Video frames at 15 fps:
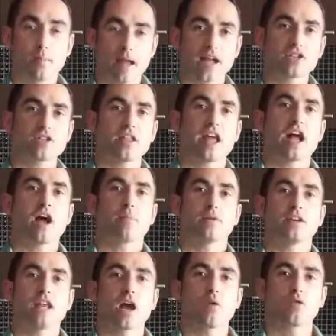Imagine that
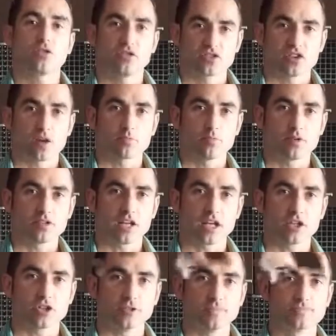happening now with your
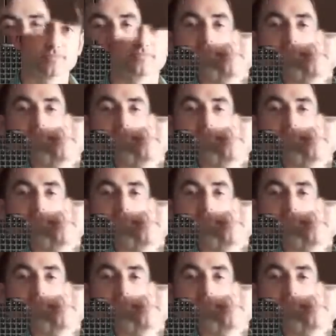supplementation.